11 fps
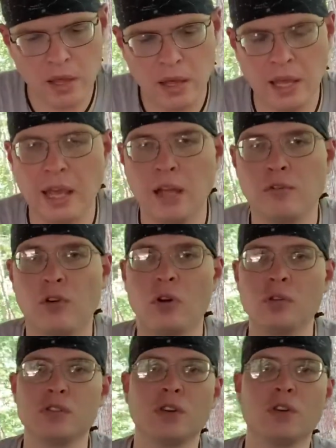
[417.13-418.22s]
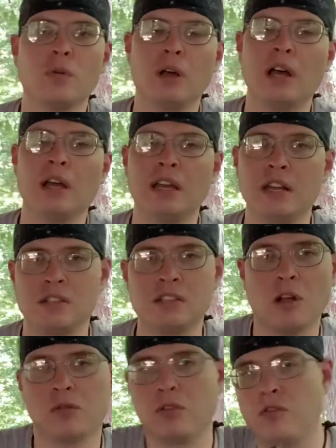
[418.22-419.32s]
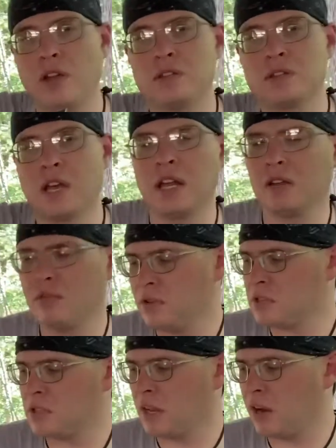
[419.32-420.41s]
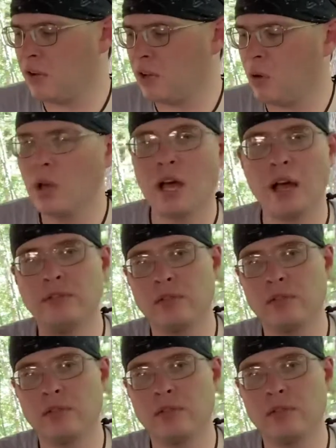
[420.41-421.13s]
and for also in a self-defense kind of scenario. I've never